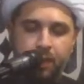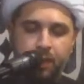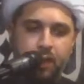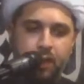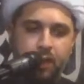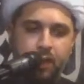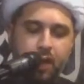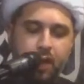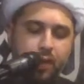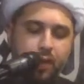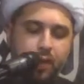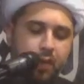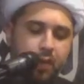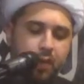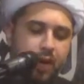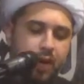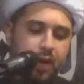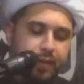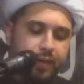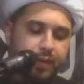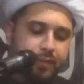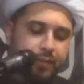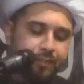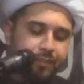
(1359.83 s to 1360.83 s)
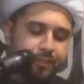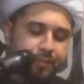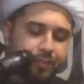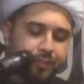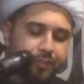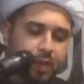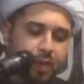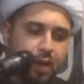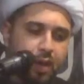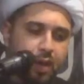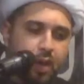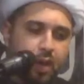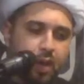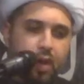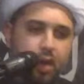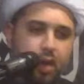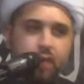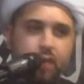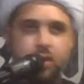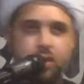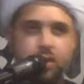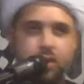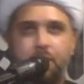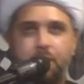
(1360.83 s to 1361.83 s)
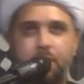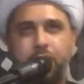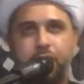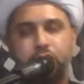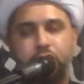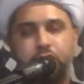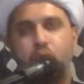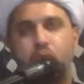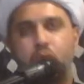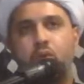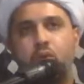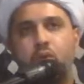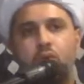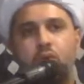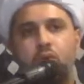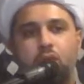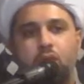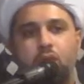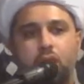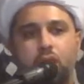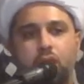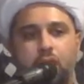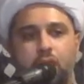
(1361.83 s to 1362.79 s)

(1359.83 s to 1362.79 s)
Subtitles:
Hi, Wahid. Number two,